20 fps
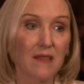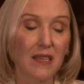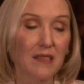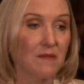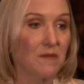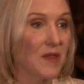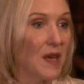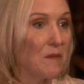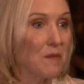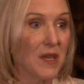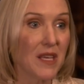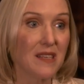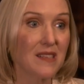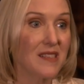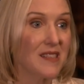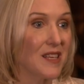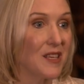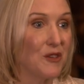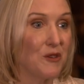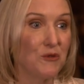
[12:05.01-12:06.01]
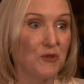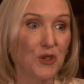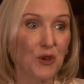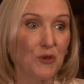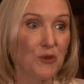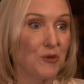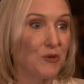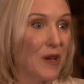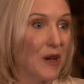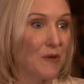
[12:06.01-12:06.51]
That, that means that you
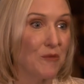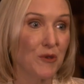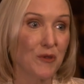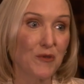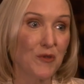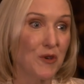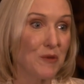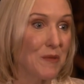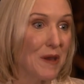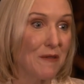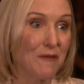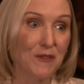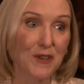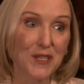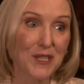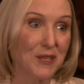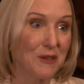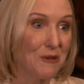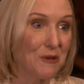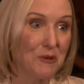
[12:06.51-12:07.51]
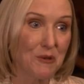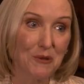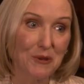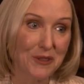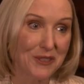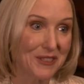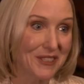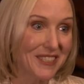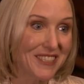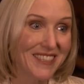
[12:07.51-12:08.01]
don't outperform every single
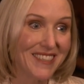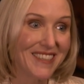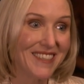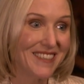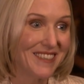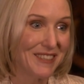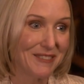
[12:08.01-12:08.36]
quarter,